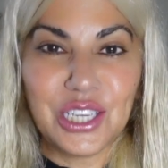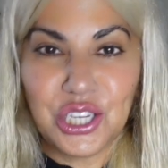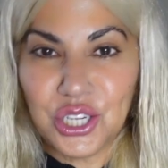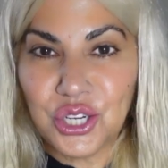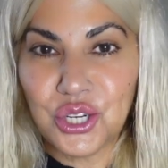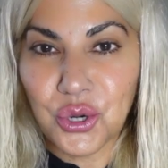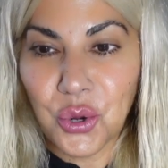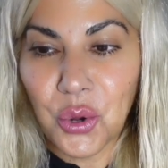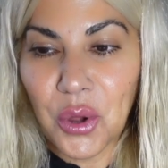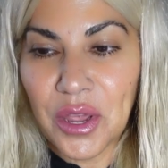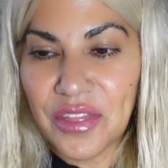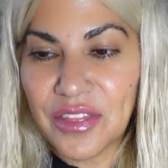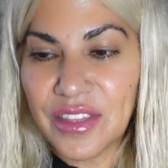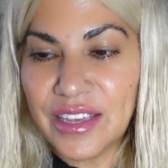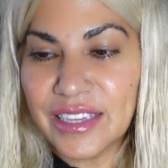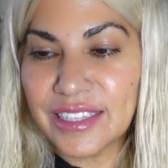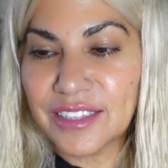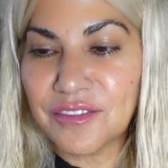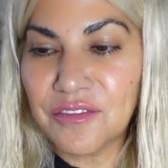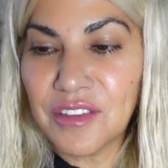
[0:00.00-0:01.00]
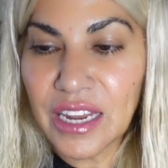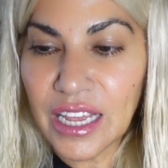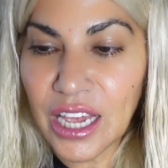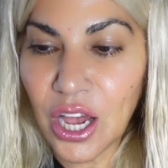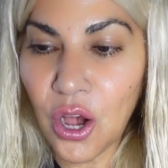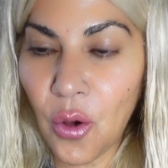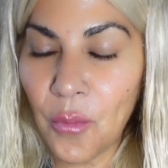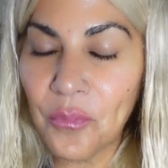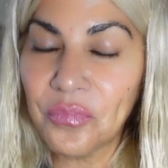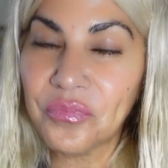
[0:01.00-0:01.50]
enjoyed this
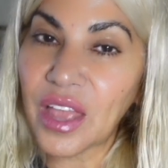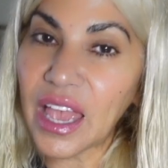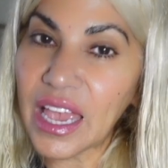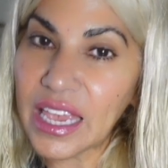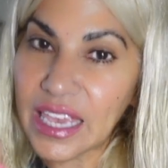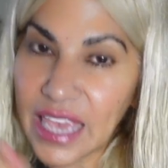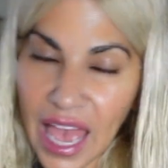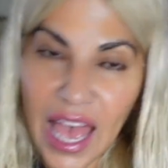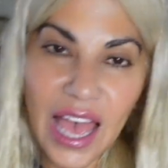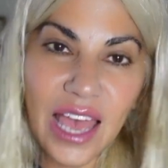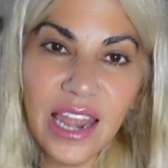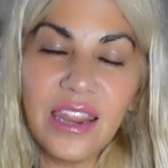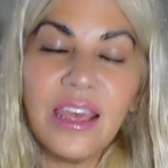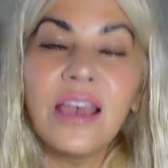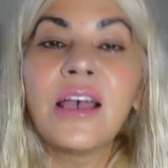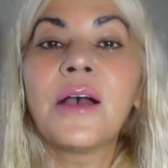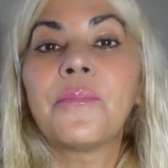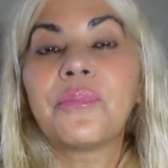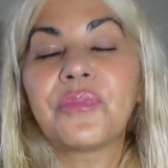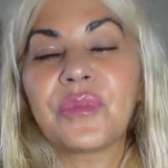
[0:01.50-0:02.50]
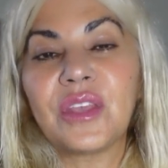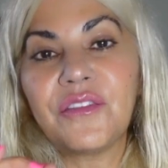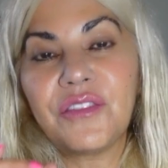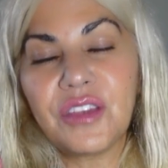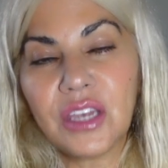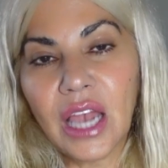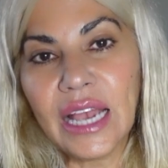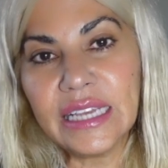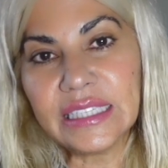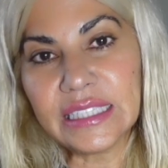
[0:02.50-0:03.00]
video. Again, if you
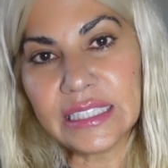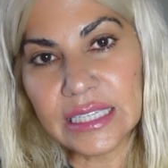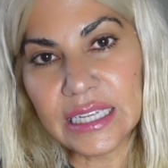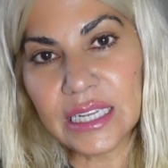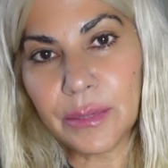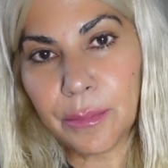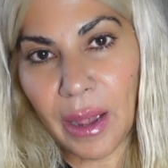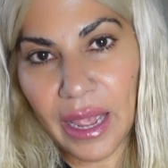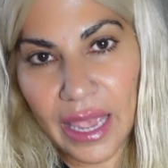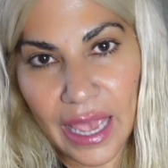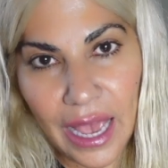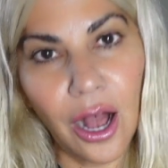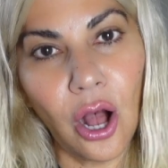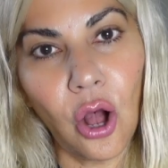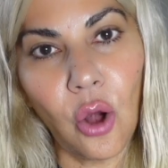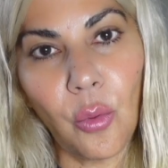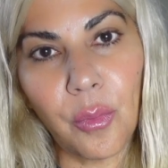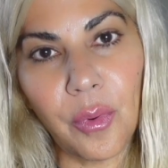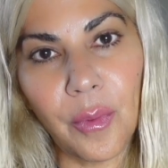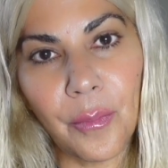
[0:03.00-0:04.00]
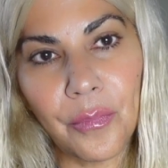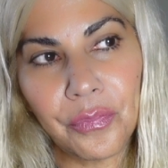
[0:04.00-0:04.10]
guys need my help,